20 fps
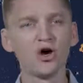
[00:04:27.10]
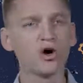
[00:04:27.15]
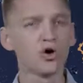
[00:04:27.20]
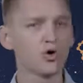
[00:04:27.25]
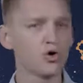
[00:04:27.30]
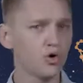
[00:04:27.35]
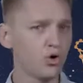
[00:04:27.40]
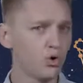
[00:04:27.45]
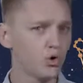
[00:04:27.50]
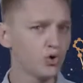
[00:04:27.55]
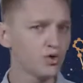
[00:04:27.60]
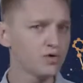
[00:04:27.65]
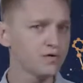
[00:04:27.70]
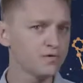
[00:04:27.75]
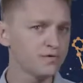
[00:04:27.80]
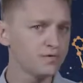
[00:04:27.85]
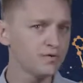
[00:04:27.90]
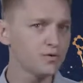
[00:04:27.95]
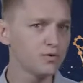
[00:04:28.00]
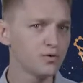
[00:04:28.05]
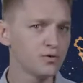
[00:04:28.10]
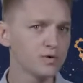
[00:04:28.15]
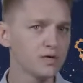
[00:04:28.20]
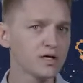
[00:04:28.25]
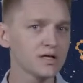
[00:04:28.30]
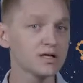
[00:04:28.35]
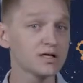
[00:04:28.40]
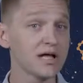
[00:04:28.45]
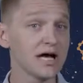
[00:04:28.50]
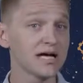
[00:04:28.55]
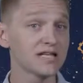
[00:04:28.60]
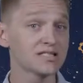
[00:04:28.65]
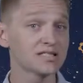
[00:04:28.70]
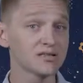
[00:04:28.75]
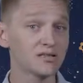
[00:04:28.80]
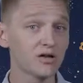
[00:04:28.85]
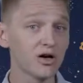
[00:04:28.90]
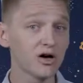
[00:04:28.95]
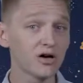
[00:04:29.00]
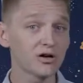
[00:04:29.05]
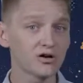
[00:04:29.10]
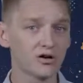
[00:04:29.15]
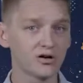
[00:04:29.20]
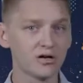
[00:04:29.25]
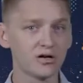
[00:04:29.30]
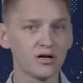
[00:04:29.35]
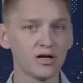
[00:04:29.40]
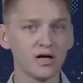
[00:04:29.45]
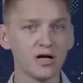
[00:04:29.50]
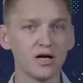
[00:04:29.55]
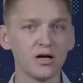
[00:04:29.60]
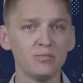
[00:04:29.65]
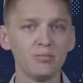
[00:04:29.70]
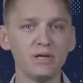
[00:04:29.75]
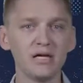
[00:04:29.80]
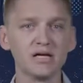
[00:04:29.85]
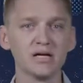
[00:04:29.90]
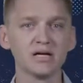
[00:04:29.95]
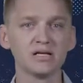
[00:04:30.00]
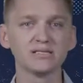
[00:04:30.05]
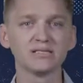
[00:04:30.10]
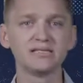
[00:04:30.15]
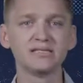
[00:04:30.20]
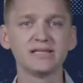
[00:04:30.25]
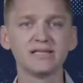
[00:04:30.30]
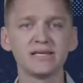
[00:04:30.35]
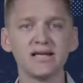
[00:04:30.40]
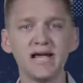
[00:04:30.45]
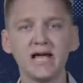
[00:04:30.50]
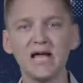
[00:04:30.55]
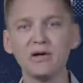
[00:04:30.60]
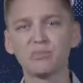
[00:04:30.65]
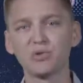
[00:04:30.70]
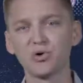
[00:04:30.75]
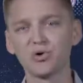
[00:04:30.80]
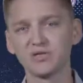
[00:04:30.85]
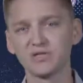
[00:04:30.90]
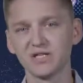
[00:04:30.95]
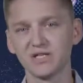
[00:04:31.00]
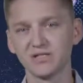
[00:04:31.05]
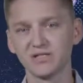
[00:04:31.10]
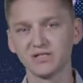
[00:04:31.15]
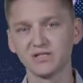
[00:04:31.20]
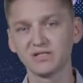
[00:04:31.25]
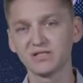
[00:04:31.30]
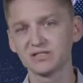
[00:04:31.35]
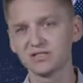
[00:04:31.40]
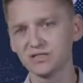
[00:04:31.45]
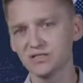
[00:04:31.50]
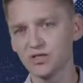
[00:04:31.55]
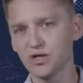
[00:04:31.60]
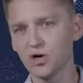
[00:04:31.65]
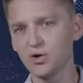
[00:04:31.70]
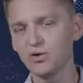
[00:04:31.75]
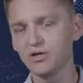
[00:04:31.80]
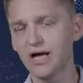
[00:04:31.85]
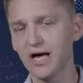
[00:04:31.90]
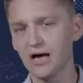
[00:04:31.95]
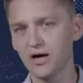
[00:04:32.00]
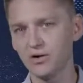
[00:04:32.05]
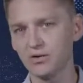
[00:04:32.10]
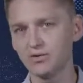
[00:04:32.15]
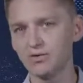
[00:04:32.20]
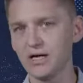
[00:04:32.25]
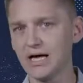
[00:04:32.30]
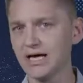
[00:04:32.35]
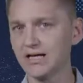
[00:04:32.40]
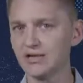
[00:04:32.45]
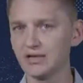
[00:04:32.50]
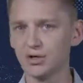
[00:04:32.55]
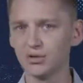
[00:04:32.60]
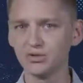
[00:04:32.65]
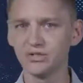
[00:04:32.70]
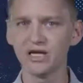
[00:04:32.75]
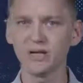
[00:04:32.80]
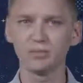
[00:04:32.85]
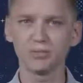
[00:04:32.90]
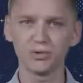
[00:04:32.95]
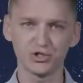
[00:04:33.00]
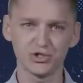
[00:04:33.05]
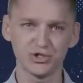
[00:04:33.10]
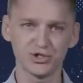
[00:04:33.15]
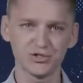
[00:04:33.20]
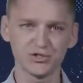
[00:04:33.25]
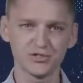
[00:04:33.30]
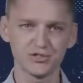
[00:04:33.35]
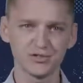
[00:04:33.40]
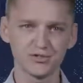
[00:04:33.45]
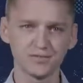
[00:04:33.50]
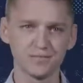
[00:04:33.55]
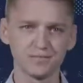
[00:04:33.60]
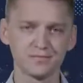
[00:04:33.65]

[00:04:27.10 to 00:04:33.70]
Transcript: Cold food lasts longer because decay processes slow down at low temperatures.